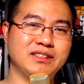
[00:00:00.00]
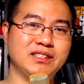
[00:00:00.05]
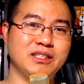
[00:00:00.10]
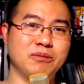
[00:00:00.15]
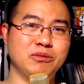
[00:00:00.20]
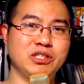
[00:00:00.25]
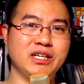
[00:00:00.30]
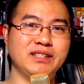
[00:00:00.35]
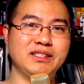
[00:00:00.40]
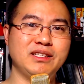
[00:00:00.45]

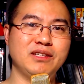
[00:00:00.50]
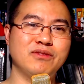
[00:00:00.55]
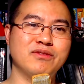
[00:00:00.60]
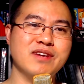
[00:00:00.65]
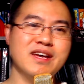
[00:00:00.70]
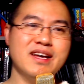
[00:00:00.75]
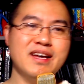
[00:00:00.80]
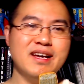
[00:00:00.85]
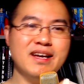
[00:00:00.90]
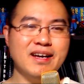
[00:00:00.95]
That's
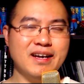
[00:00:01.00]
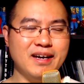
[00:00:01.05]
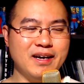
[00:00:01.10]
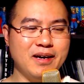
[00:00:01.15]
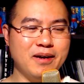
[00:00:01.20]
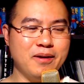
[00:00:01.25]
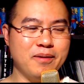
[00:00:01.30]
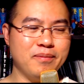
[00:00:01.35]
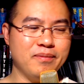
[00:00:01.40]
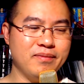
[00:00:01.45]
subjective
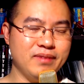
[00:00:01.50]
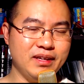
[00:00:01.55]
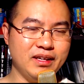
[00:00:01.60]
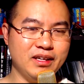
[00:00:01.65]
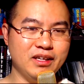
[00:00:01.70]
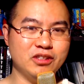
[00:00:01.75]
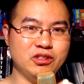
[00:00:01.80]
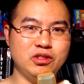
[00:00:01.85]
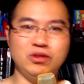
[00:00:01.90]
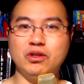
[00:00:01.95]
um,
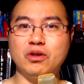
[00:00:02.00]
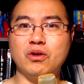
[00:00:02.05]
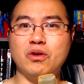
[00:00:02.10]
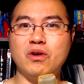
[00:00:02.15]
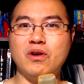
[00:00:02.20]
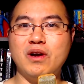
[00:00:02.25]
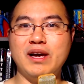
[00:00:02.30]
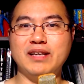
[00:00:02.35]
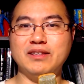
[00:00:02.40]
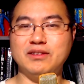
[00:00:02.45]
uh, to
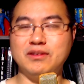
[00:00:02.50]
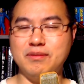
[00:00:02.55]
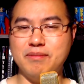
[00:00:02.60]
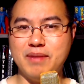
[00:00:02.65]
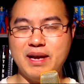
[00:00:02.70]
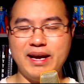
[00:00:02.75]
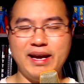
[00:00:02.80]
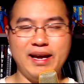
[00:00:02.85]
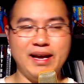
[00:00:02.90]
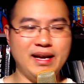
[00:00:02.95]
your eyes
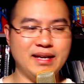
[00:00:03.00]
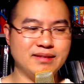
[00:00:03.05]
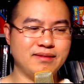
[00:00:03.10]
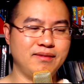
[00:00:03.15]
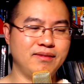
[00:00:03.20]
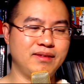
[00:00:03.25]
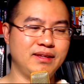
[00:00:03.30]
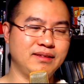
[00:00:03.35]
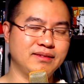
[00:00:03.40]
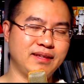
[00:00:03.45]
and my
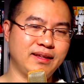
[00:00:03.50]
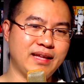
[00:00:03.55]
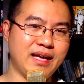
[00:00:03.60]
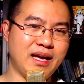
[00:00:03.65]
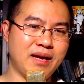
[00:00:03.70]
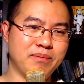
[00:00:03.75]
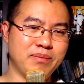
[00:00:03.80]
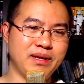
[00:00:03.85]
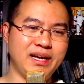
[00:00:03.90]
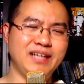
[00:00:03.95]
eyes and things
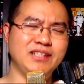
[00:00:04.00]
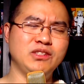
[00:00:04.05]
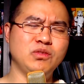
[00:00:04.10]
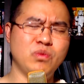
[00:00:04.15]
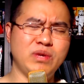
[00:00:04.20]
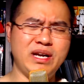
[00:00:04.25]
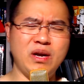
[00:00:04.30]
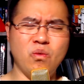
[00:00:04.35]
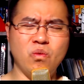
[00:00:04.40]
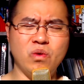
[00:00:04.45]
like that. But
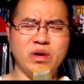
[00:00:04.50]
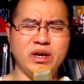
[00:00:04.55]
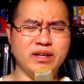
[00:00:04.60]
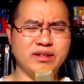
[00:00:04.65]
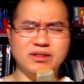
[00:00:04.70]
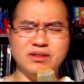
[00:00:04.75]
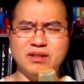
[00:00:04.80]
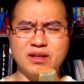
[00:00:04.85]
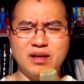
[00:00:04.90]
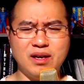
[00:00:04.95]
that's what I
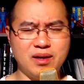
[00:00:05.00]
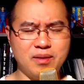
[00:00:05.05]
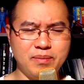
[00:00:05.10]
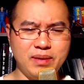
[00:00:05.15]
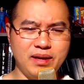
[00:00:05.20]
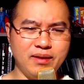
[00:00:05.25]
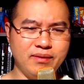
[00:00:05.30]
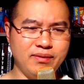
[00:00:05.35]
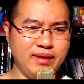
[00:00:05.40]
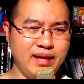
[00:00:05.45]
wanted to
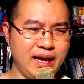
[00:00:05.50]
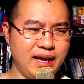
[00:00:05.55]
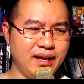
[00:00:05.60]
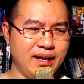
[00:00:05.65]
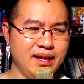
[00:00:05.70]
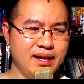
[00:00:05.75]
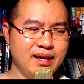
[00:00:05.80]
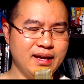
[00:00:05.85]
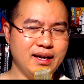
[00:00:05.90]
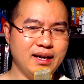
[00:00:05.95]
talk about
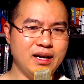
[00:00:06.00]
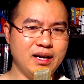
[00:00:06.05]
that.